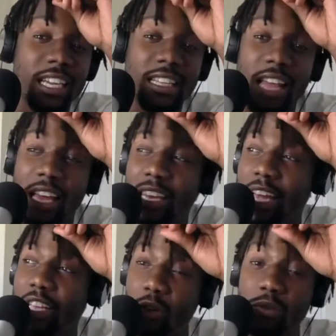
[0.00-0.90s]
that like
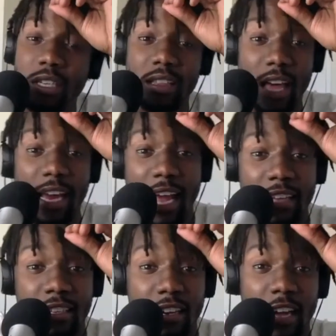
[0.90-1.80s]
using that as
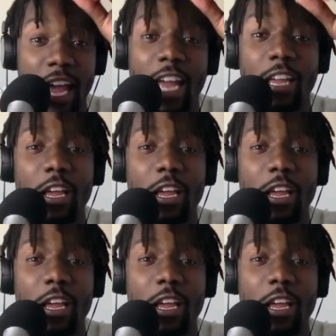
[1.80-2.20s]
a hey,